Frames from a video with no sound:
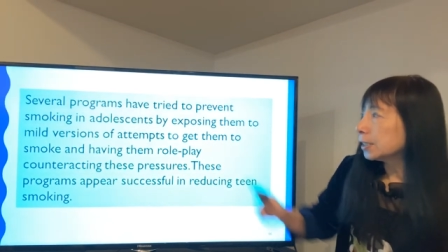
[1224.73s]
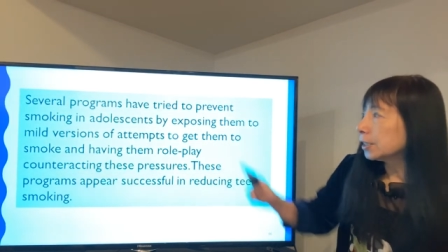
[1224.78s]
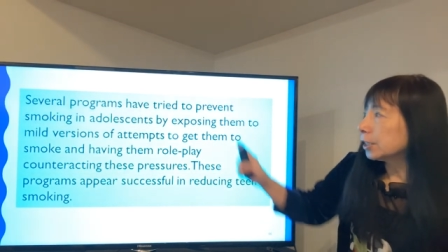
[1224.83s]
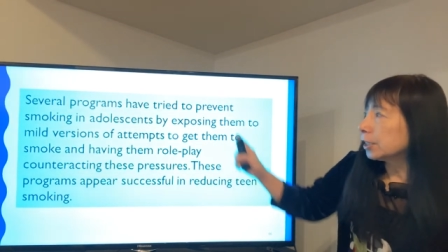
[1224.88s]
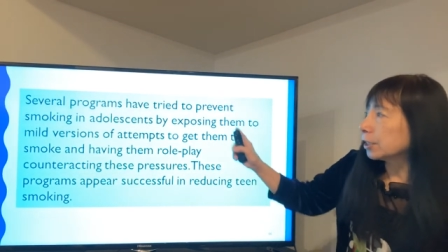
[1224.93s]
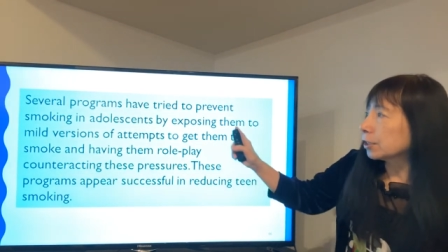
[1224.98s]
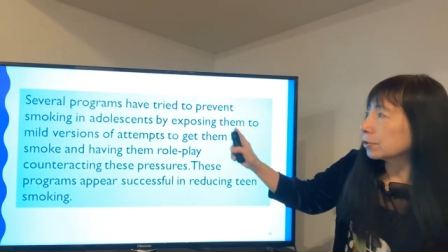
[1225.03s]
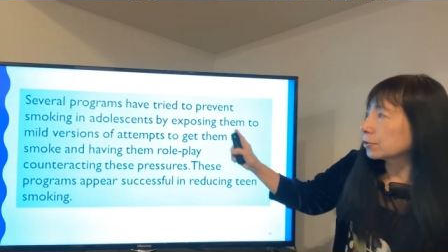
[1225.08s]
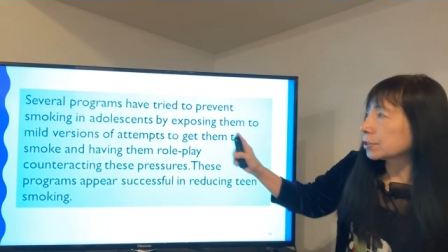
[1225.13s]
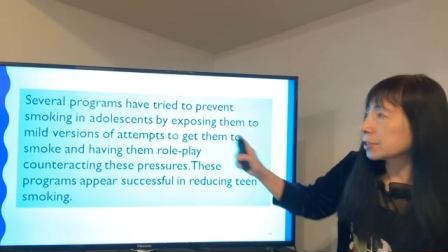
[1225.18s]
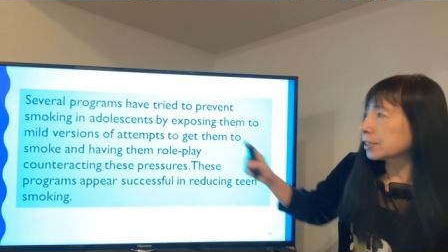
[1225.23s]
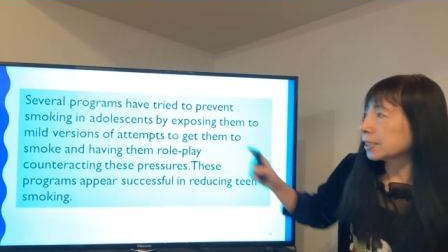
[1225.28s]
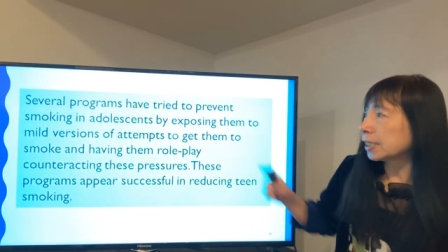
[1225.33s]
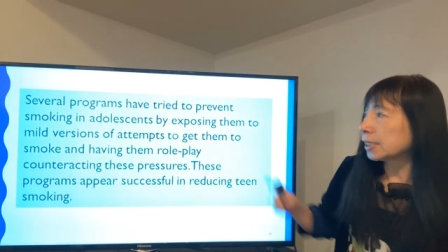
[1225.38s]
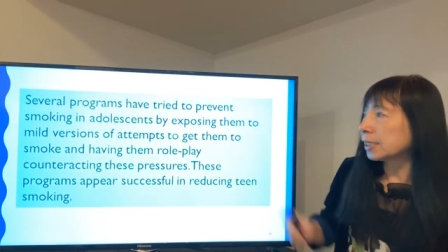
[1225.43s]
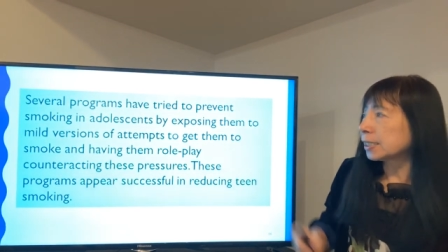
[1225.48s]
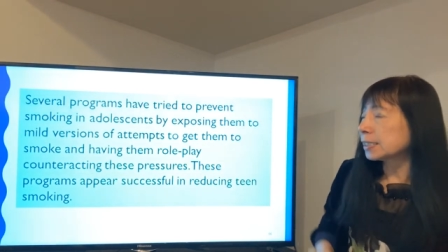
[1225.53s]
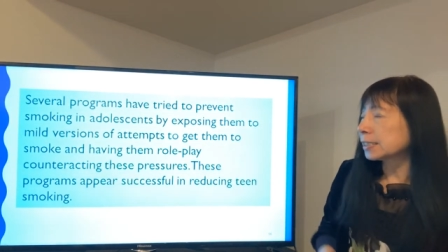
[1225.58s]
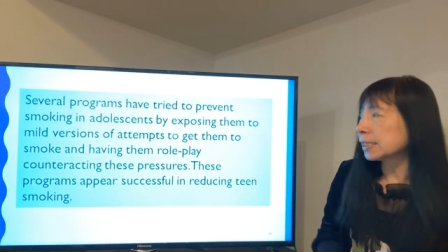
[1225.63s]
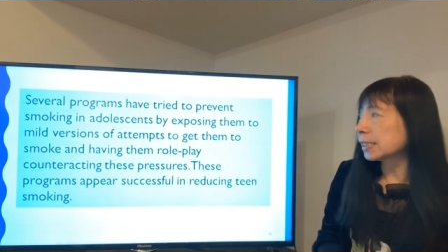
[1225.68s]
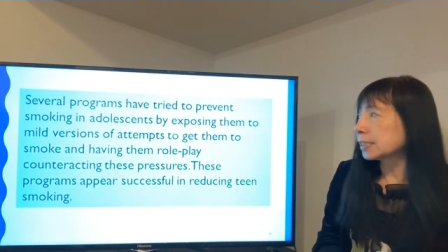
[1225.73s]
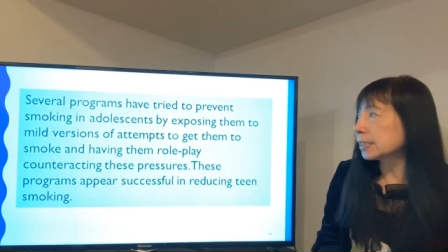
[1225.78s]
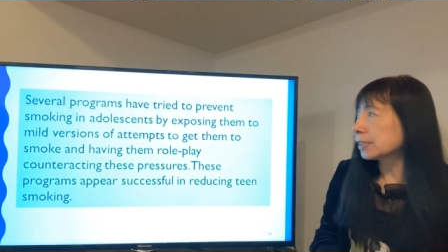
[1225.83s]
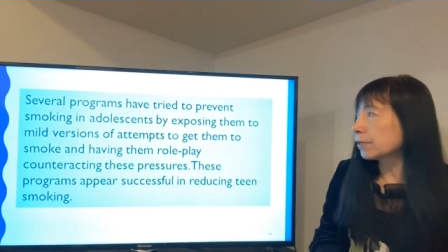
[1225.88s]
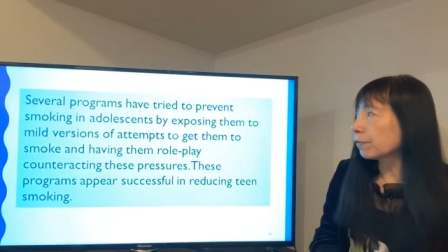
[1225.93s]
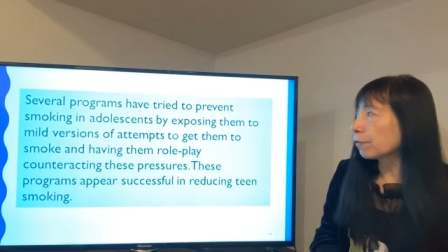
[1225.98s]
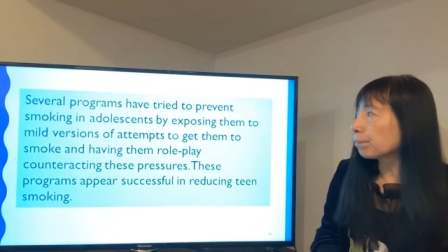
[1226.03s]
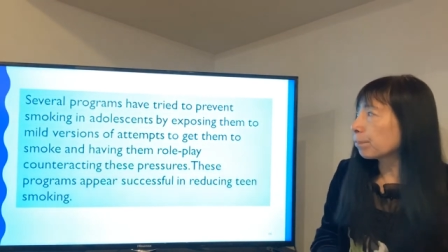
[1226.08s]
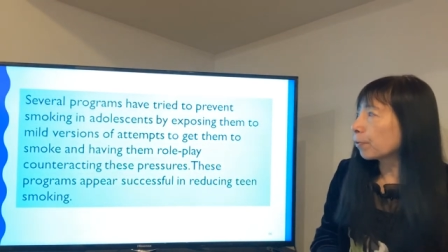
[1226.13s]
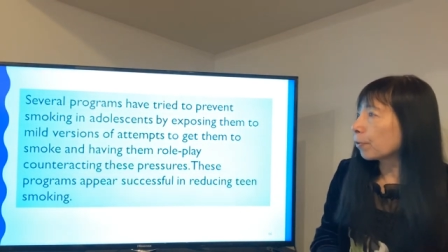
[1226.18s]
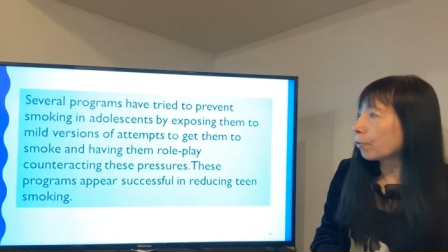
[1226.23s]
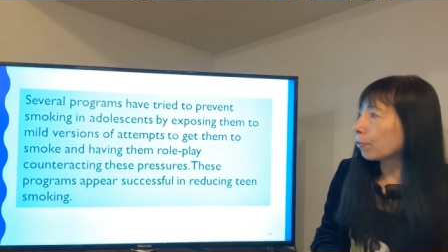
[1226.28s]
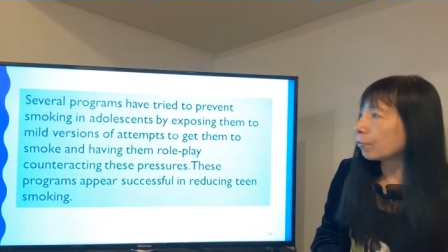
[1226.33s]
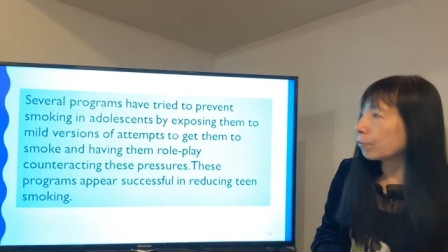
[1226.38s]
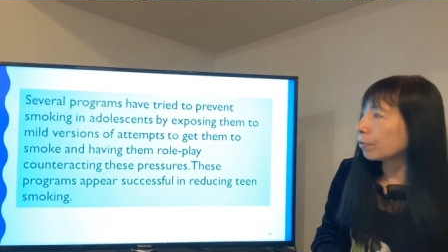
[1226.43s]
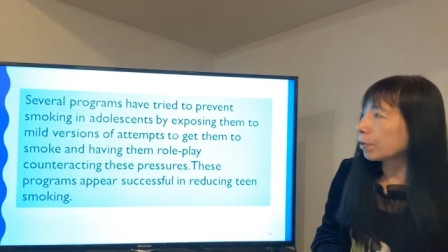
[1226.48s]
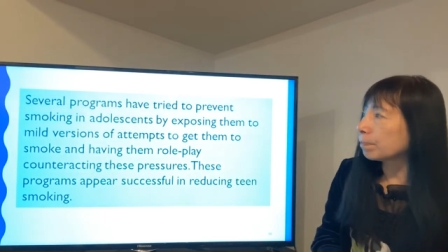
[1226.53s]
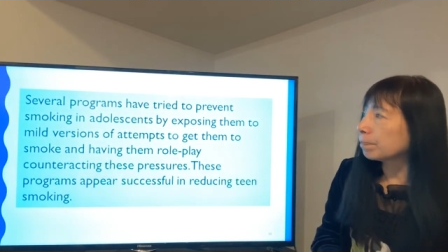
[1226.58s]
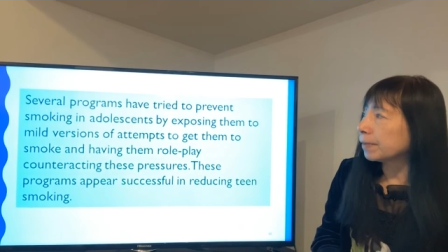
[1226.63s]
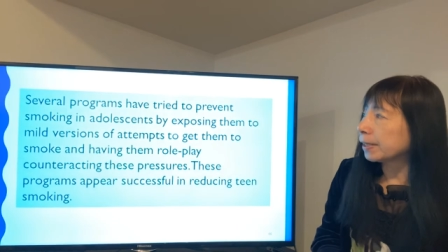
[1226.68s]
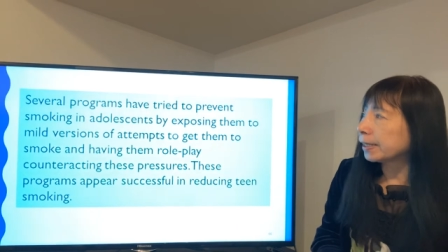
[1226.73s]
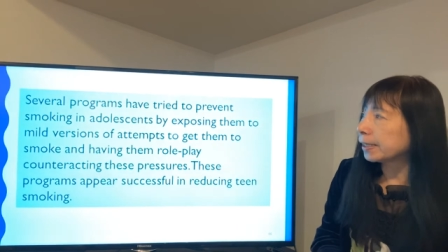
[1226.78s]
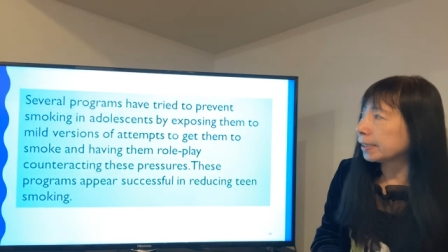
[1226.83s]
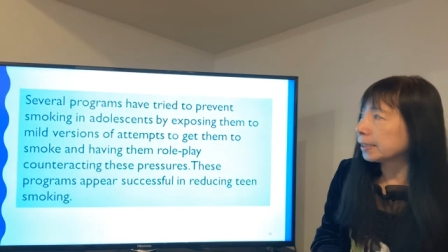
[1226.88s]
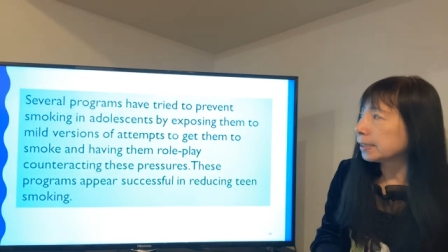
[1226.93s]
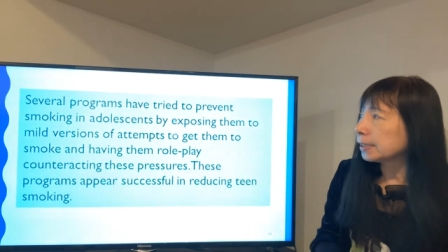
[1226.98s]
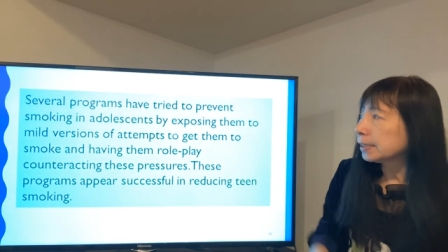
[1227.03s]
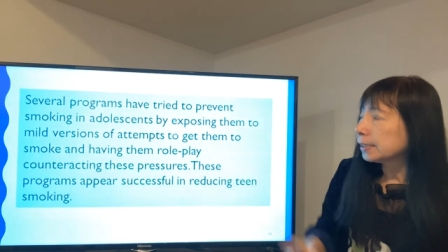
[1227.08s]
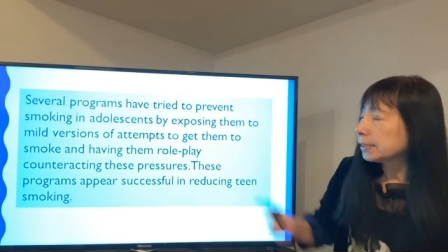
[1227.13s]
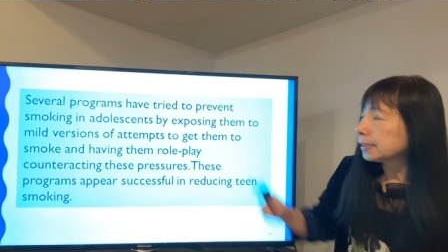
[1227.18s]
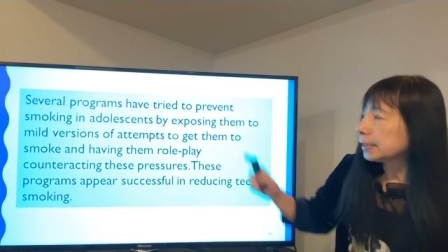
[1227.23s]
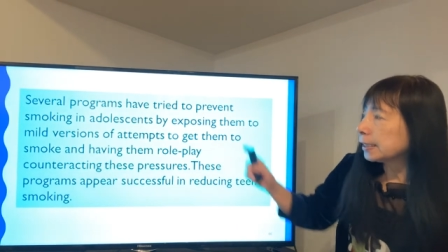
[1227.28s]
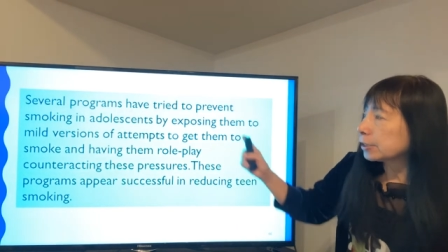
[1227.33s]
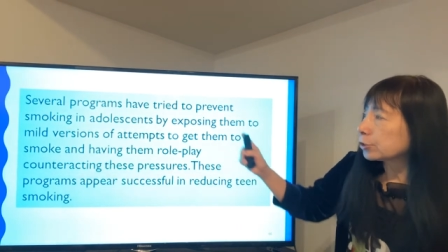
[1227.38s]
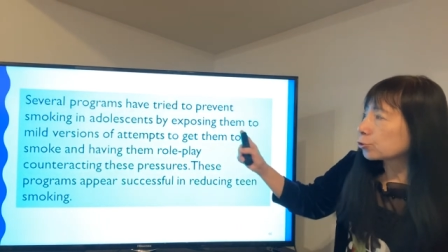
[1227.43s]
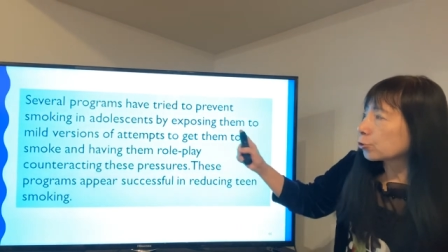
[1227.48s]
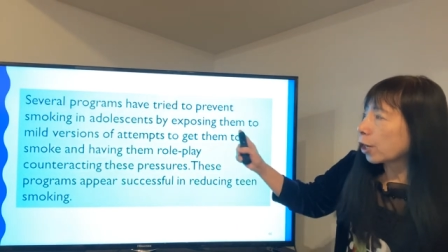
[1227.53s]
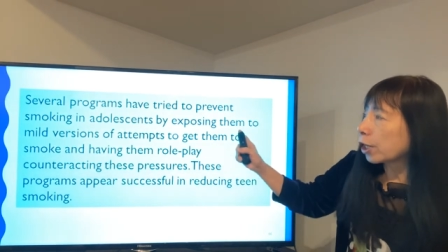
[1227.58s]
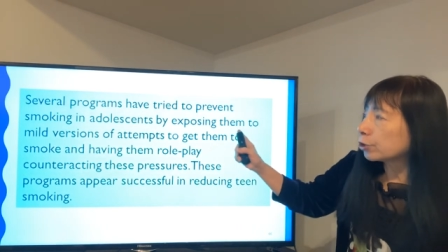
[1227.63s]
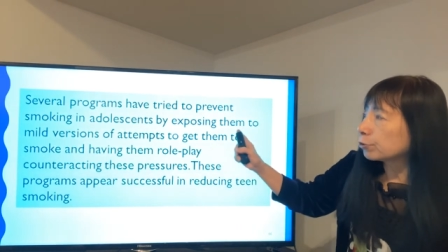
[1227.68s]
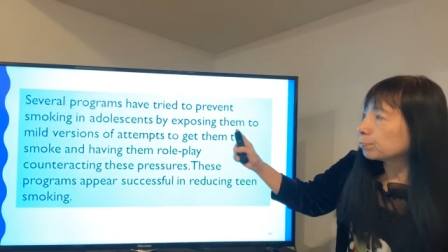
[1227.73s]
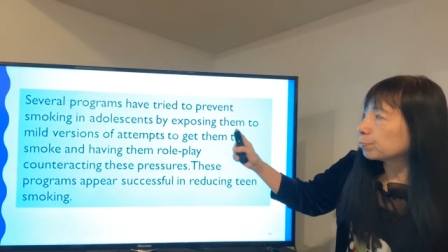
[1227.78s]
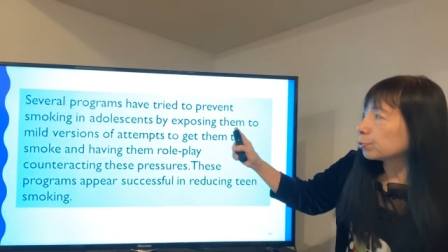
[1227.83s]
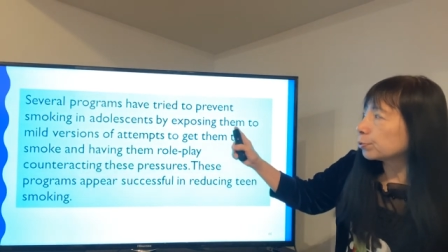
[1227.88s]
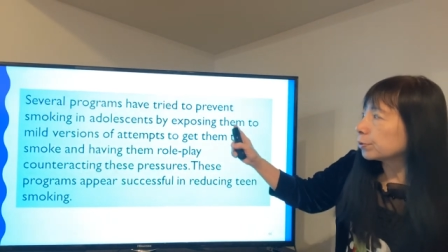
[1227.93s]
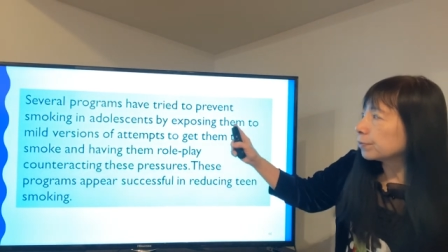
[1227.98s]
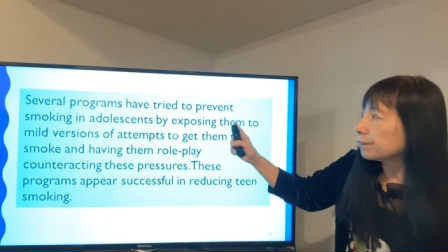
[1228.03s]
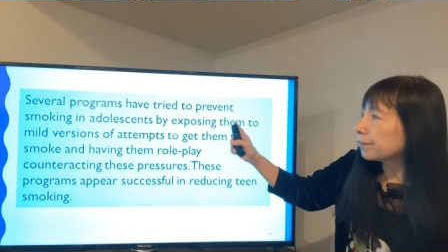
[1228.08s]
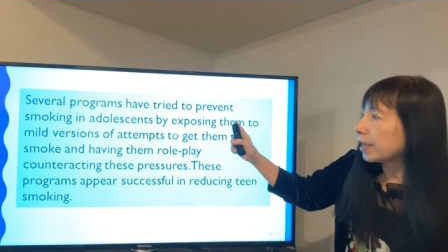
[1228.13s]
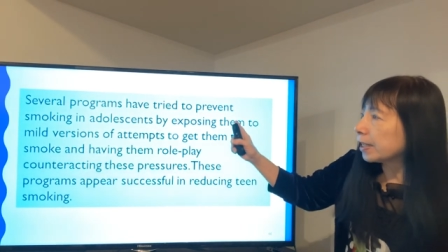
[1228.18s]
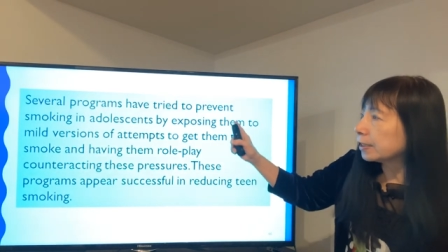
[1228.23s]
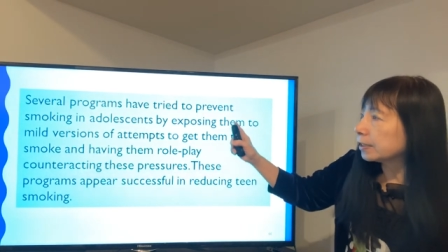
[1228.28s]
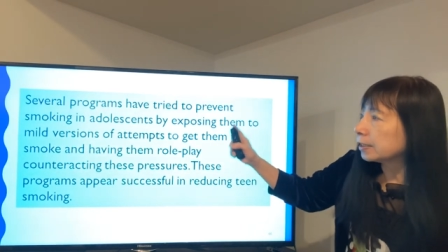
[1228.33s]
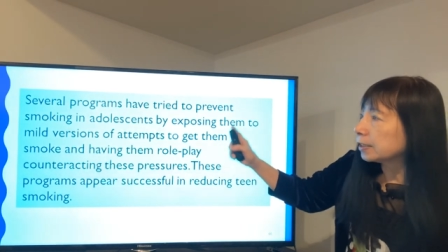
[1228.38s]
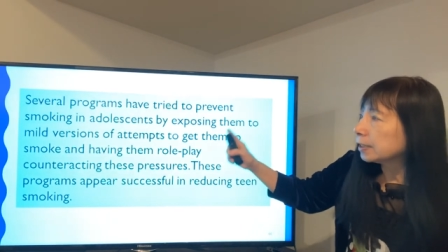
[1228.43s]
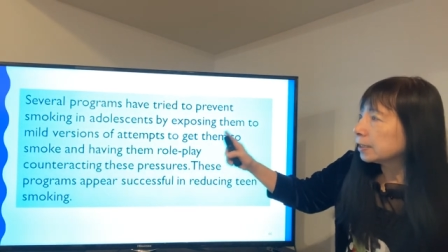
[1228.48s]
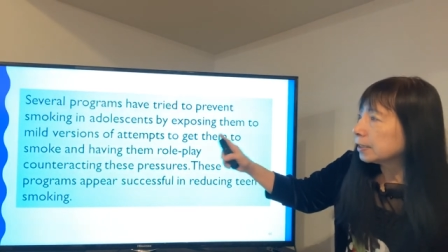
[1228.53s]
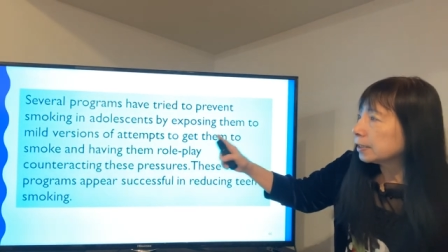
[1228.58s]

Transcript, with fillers: you know say they say cell program they they try to prevent